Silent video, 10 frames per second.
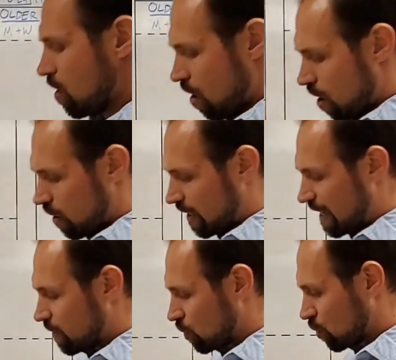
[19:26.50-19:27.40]
are
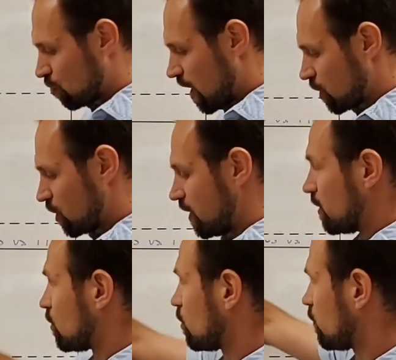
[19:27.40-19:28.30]

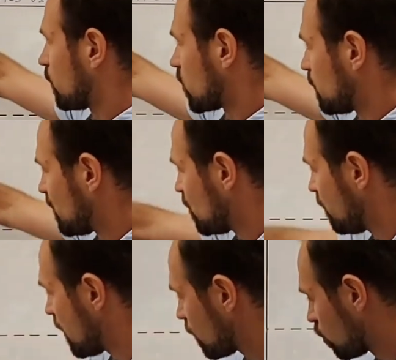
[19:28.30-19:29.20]
instructions for specific